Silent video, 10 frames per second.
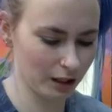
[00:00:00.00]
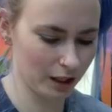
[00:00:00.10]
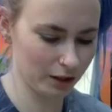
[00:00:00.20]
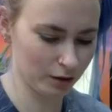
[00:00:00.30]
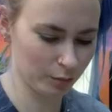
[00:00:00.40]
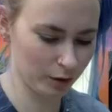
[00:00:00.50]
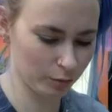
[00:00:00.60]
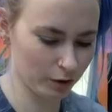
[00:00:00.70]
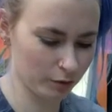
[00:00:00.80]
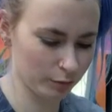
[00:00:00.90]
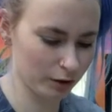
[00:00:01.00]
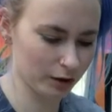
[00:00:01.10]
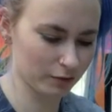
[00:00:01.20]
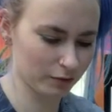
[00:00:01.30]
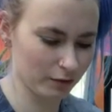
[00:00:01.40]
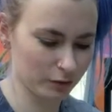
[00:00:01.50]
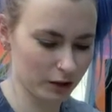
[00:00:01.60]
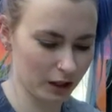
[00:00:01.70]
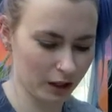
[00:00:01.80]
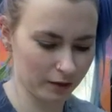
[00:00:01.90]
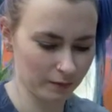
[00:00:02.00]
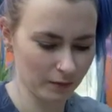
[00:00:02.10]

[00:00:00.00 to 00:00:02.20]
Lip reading: and it'll be appropriate for everything.